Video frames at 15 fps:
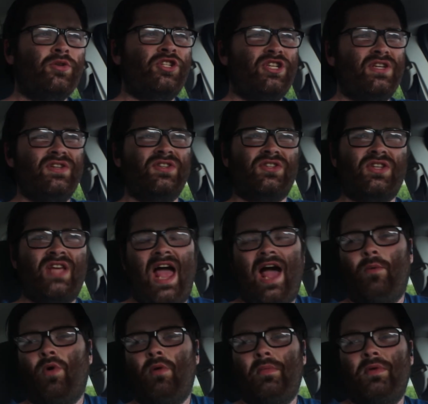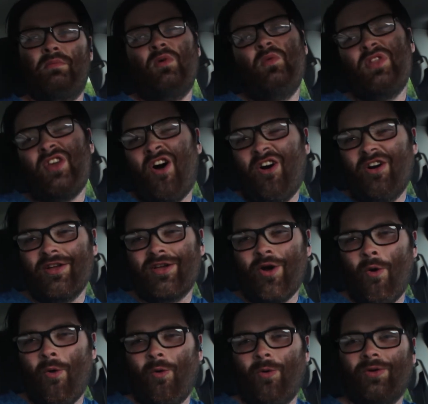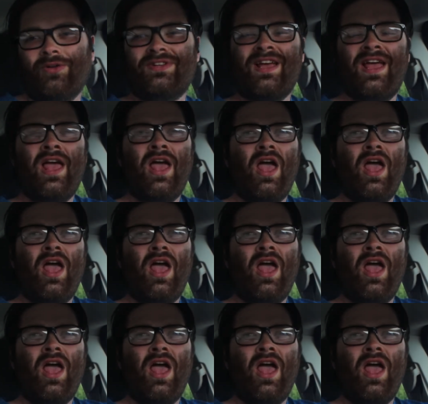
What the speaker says: she's Catwoman, but with a heart of gold.